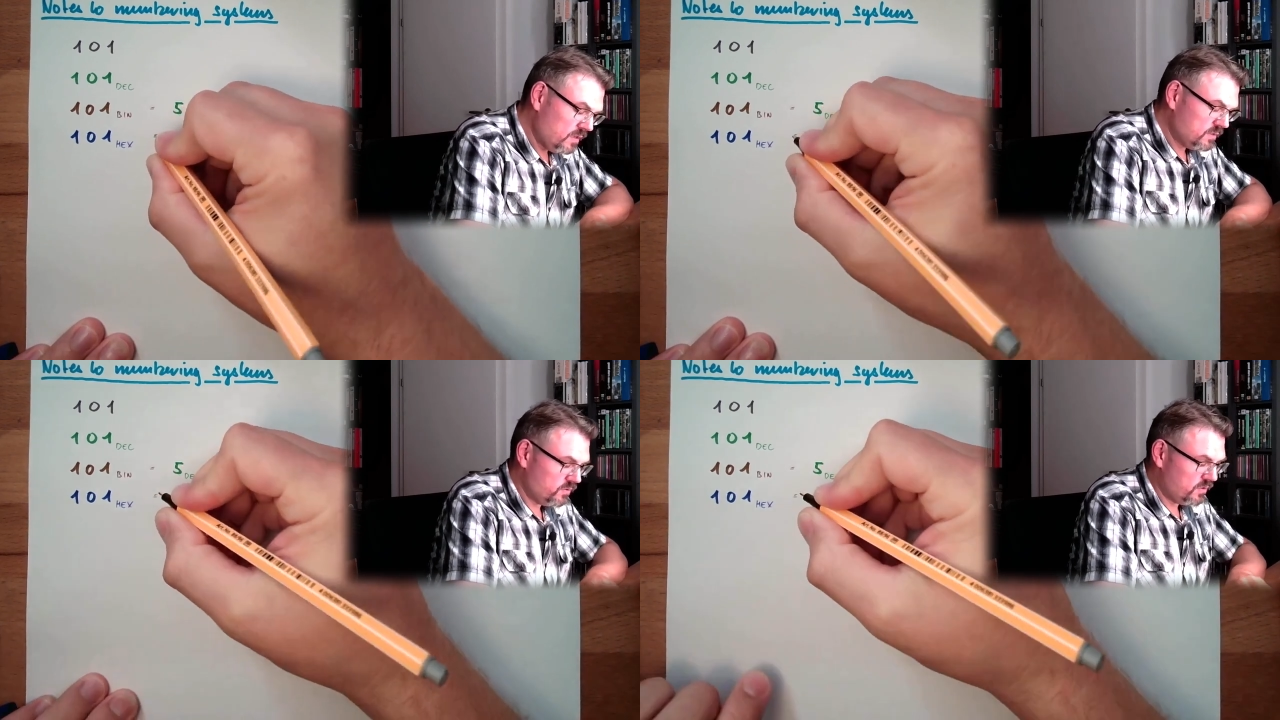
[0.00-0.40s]

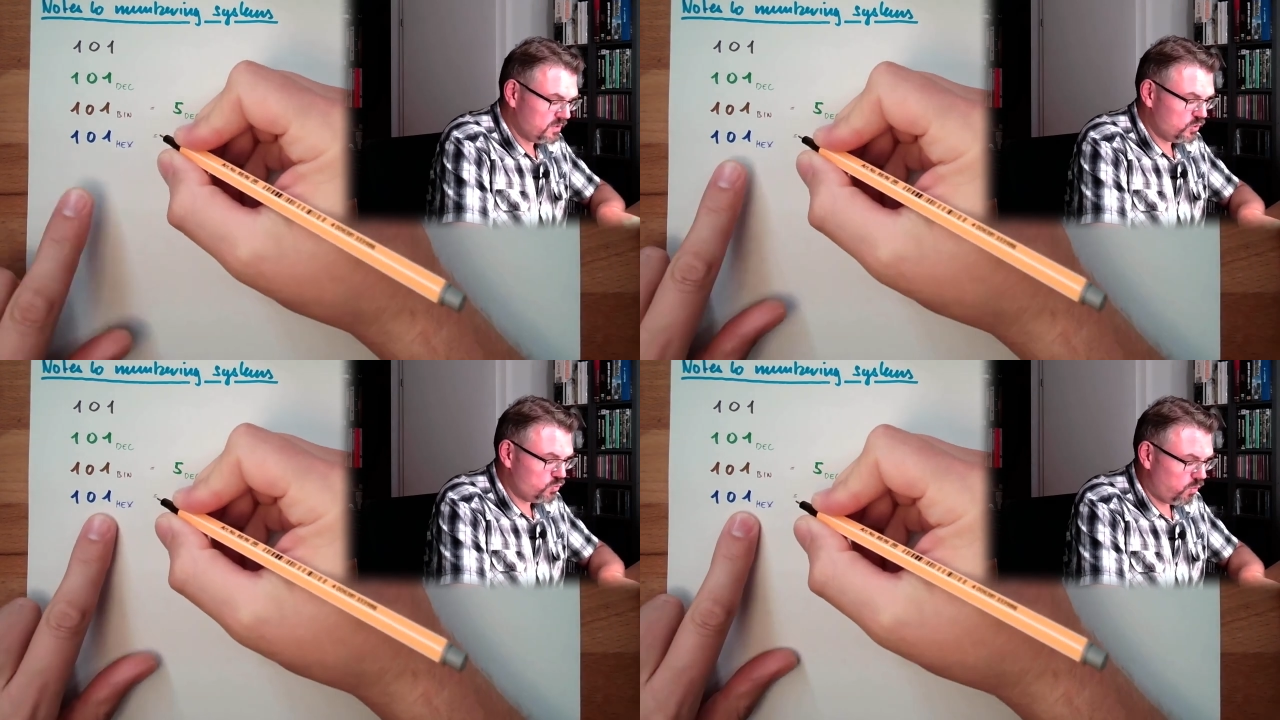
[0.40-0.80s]
So
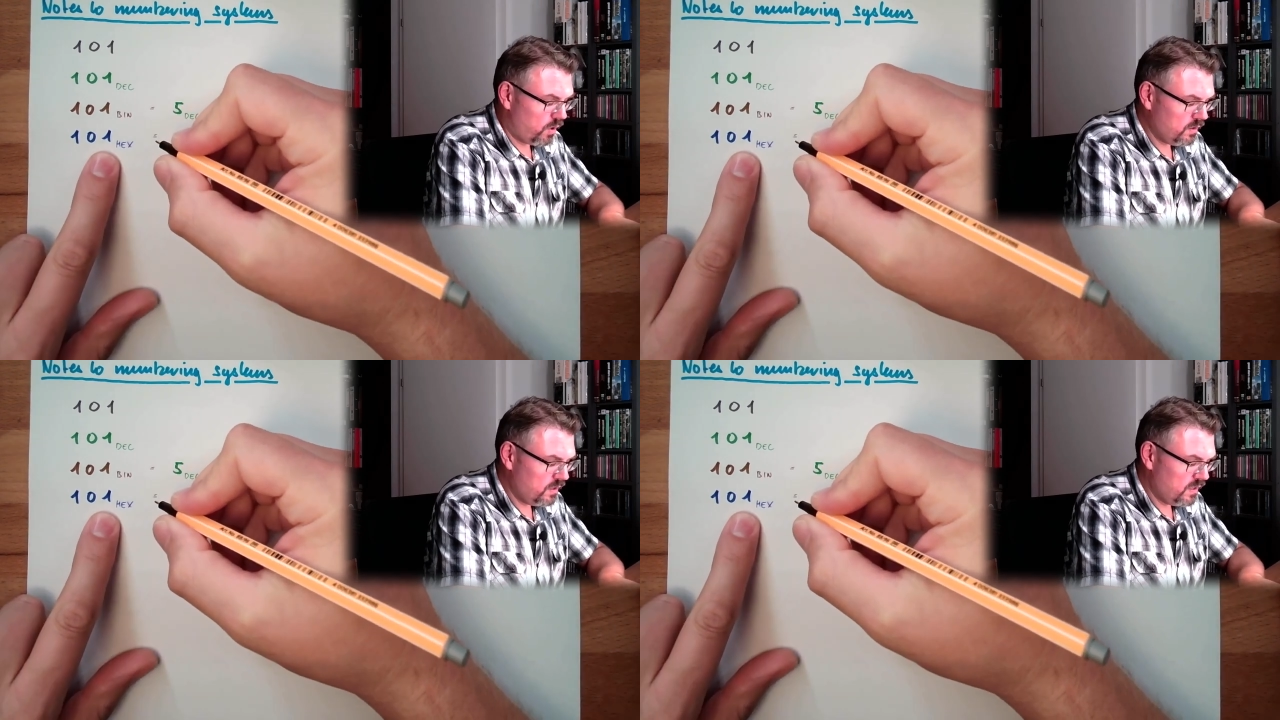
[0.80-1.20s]
this is
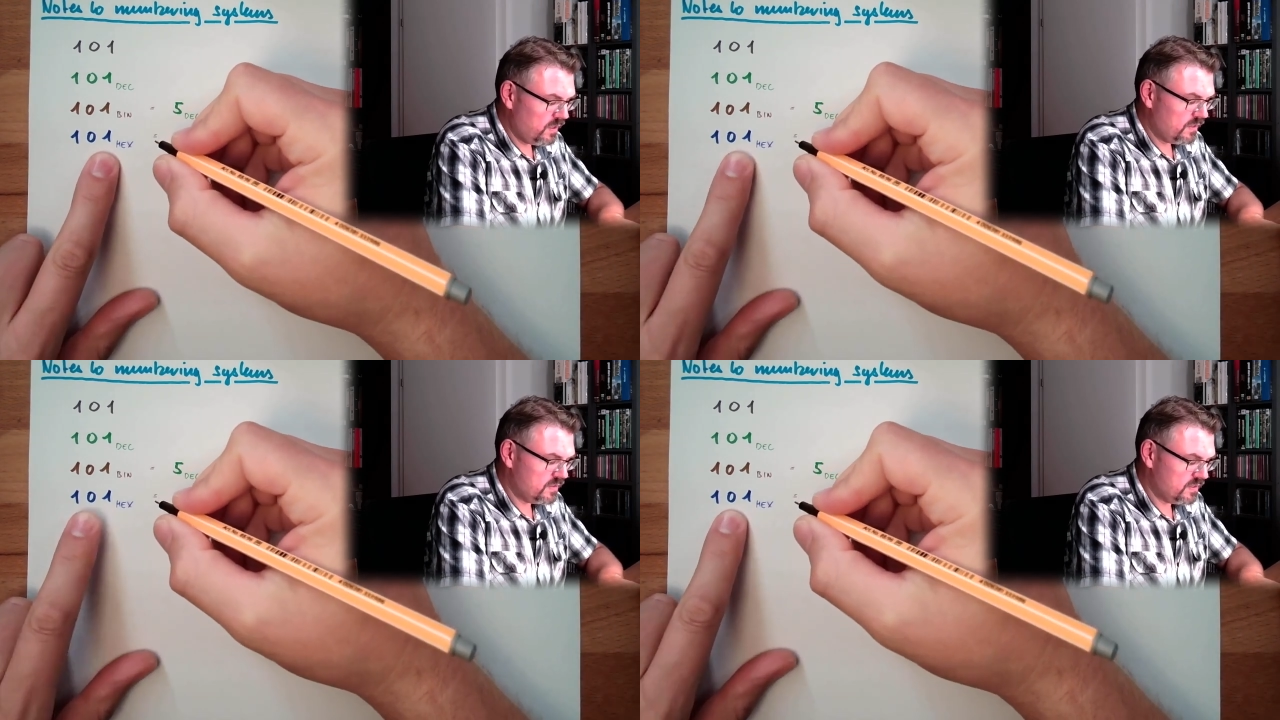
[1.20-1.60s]
one,
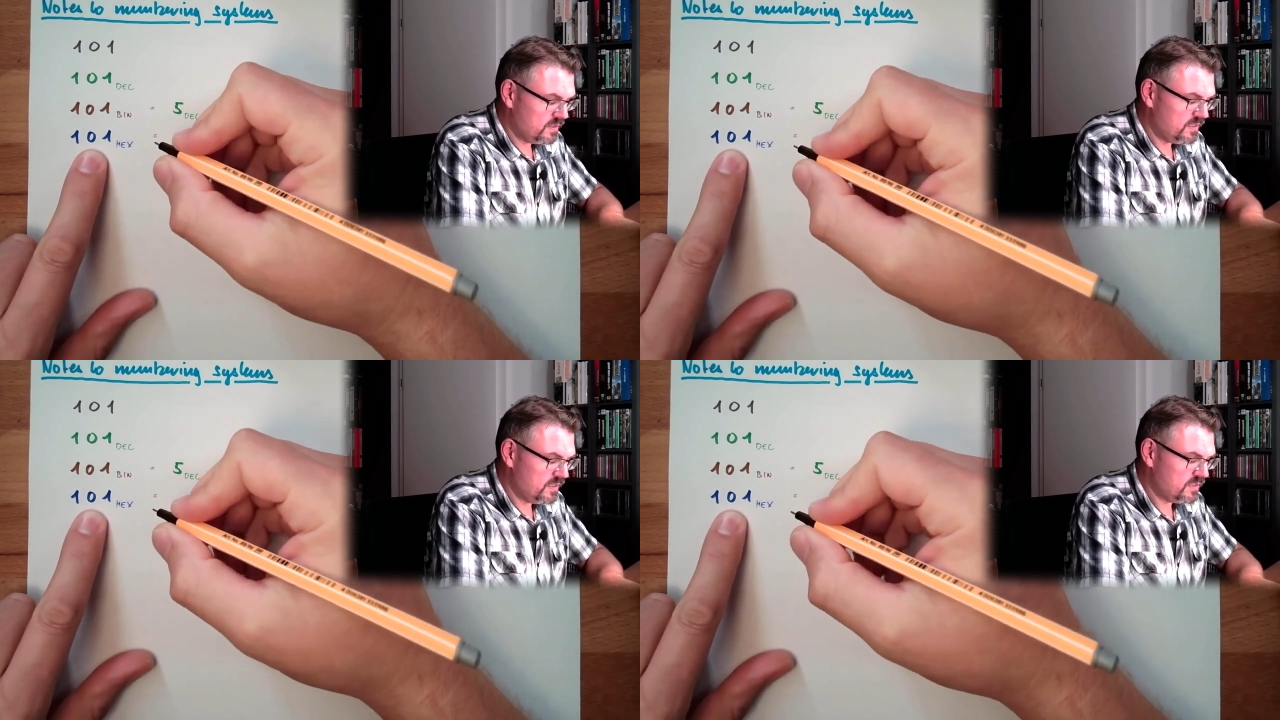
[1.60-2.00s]
this is
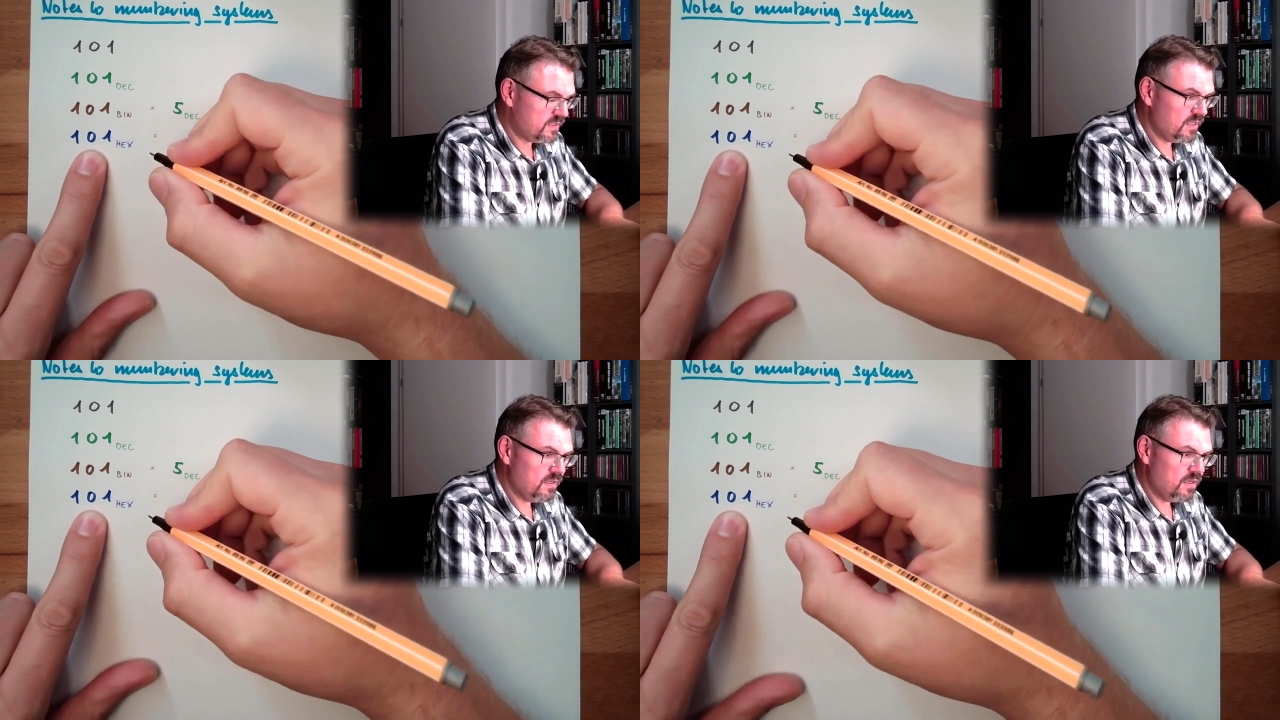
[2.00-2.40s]

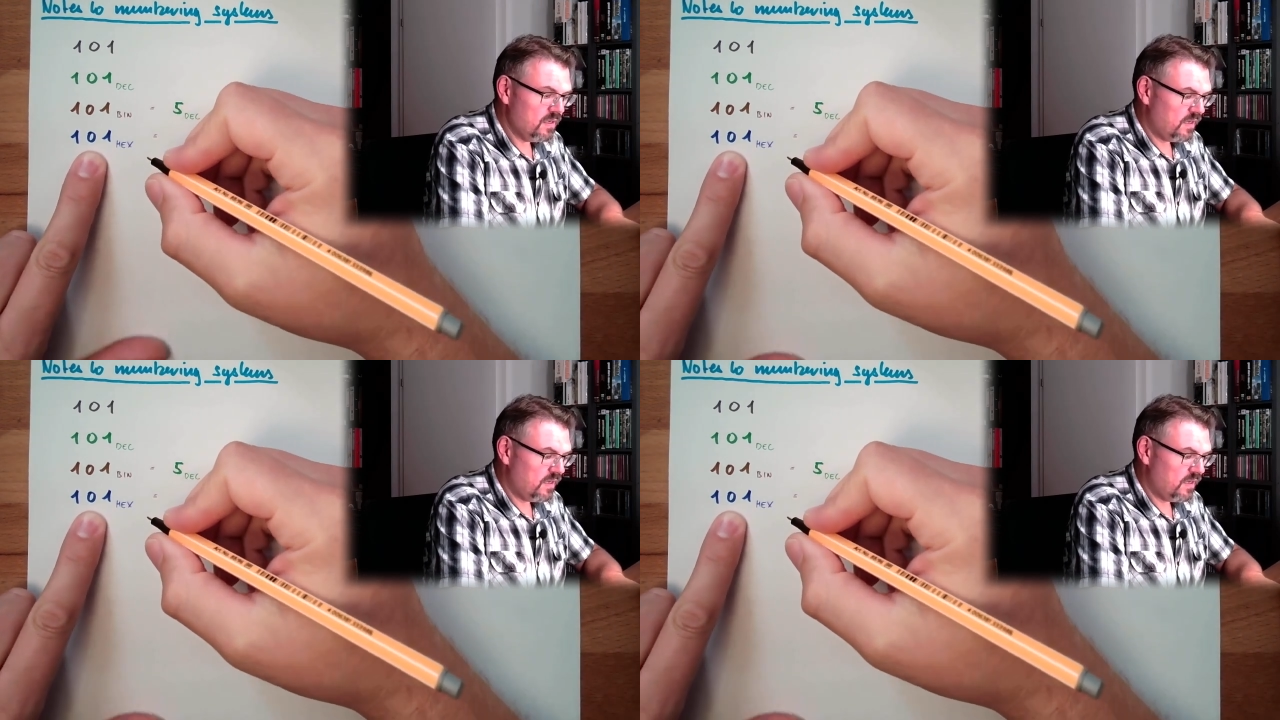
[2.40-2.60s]
sixteen,